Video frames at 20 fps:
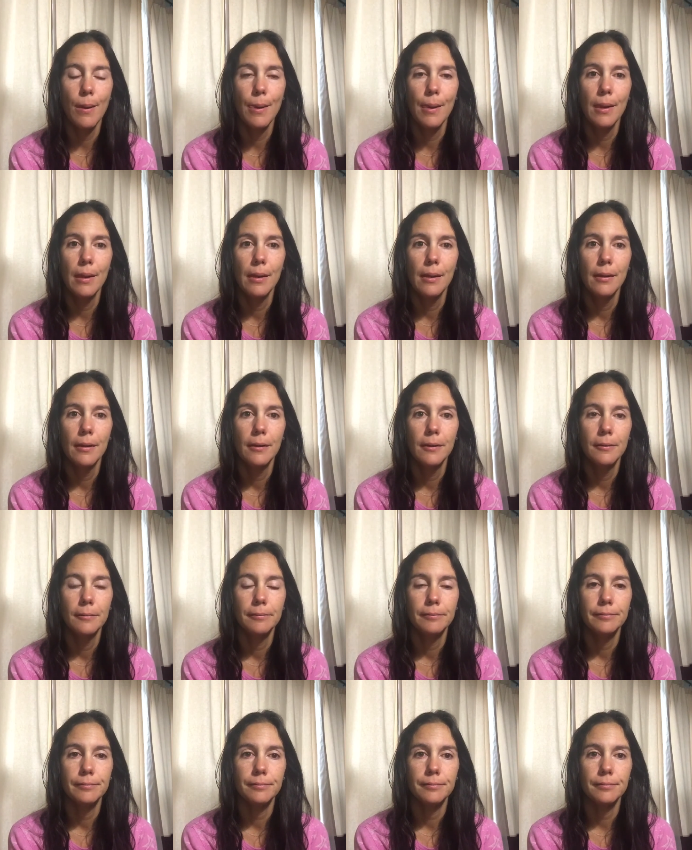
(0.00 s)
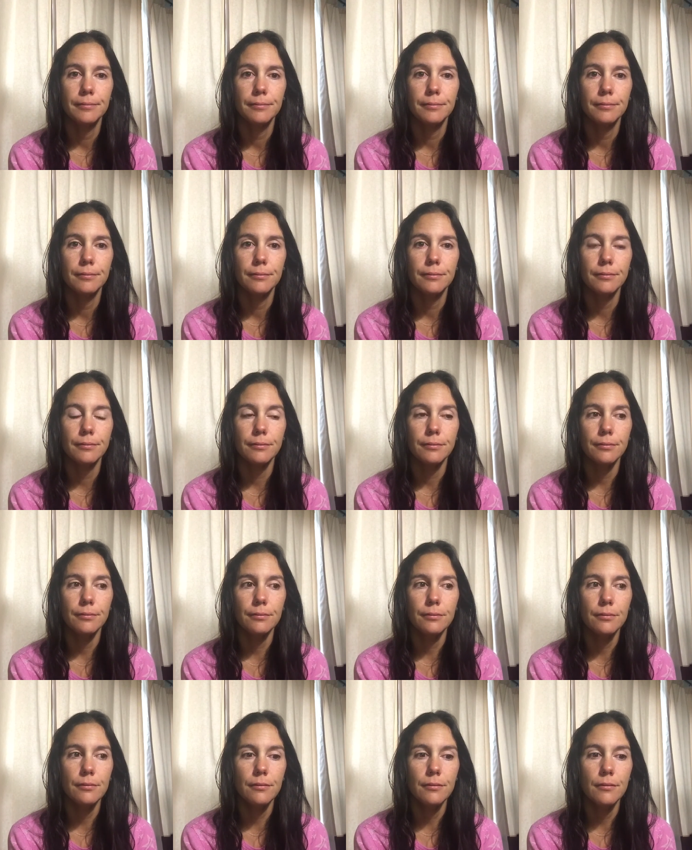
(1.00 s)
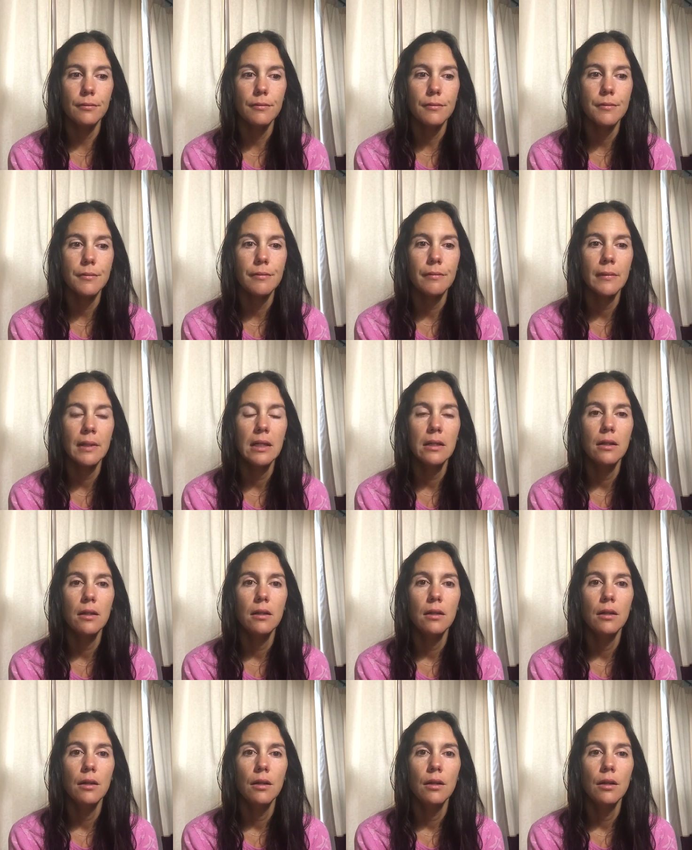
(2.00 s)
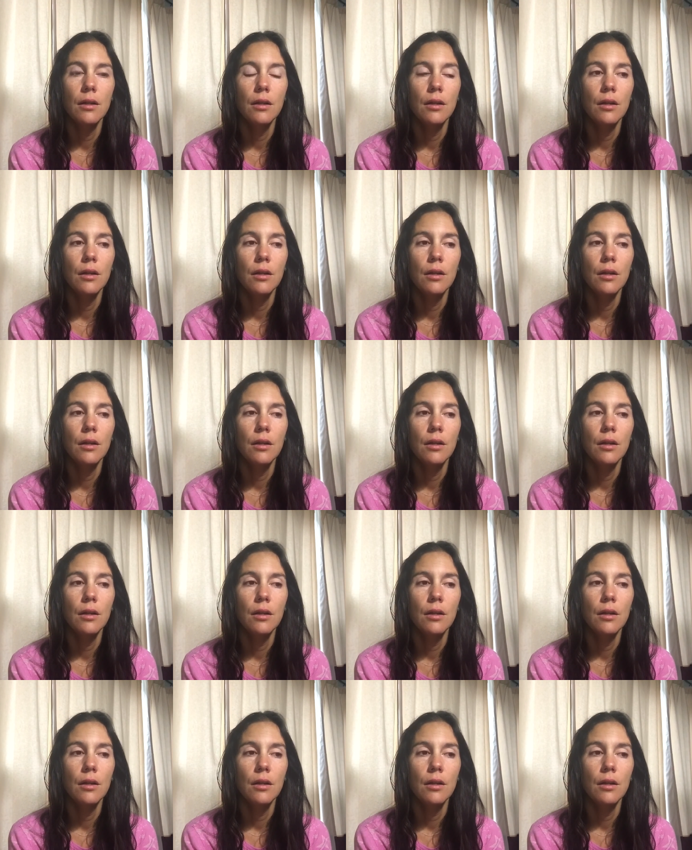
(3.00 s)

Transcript: [no speech]